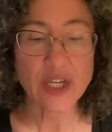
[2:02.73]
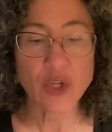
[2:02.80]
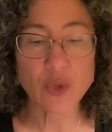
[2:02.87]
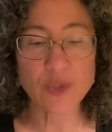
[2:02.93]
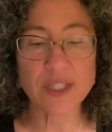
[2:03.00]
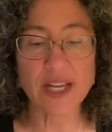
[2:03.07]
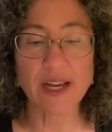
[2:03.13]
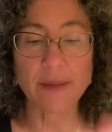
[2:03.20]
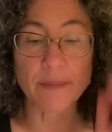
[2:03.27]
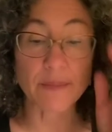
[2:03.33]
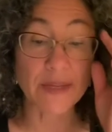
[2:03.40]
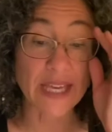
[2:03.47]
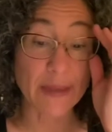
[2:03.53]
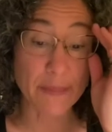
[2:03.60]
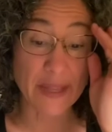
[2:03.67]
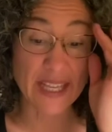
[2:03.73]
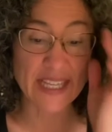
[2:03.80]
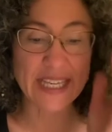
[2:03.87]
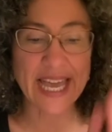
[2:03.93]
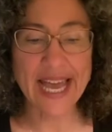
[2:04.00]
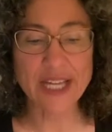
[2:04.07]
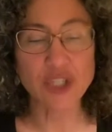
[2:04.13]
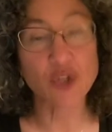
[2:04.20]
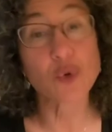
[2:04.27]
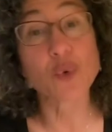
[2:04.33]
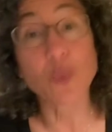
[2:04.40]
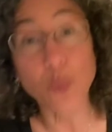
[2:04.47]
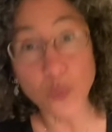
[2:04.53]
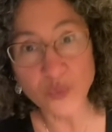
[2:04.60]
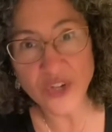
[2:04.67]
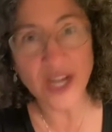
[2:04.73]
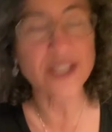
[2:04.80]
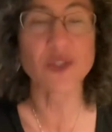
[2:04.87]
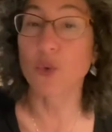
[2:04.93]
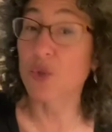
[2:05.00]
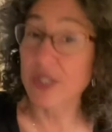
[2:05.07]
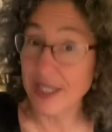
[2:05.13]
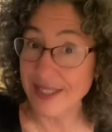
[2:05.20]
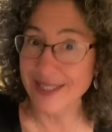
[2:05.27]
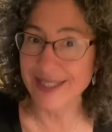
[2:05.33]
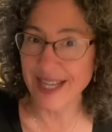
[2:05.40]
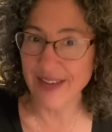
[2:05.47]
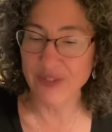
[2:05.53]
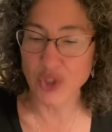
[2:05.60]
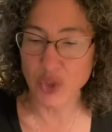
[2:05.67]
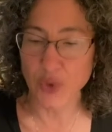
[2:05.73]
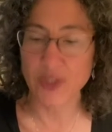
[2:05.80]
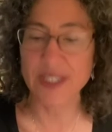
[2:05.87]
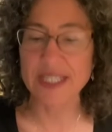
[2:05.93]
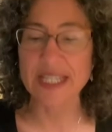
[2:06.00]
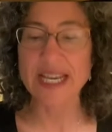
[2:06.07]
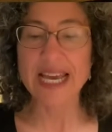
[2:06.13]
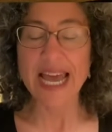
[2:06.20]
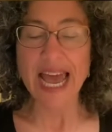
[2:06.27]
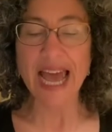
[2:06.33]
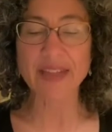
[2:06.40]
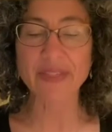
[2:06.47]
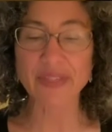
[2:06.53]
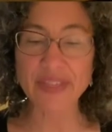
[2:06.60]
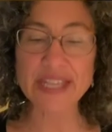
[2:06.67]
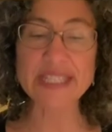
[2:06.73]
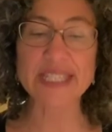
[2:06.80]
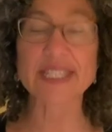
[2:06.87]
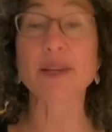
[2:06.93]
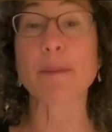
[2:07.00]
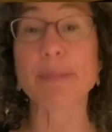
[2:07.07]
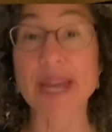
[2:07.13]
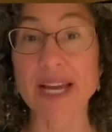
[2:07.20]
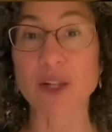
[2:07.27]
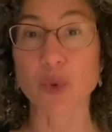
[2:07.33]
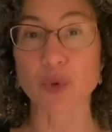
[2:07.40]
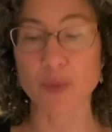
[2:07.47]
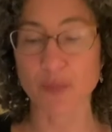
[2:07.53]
who's paying cash who does or doesn't have insurance. And this is a mail order